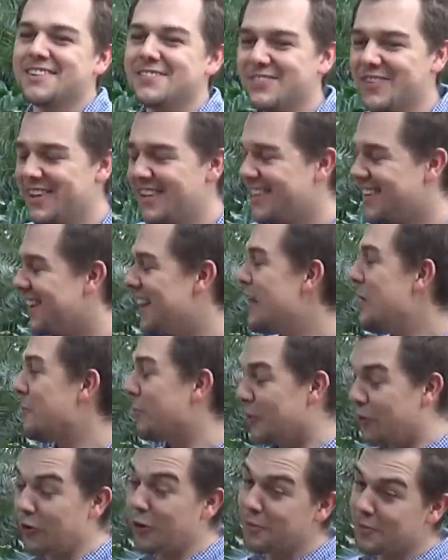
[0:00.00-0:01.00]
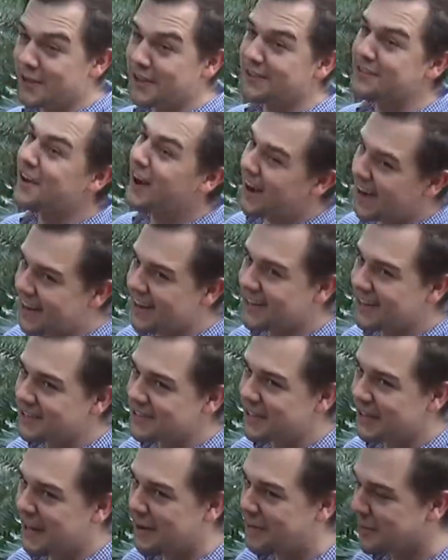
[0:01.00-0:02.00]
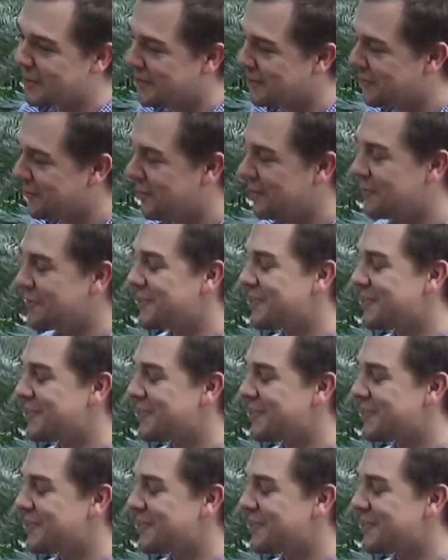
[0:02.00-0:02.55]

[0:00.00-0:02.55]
But uh, but normally it's not. It is climate control.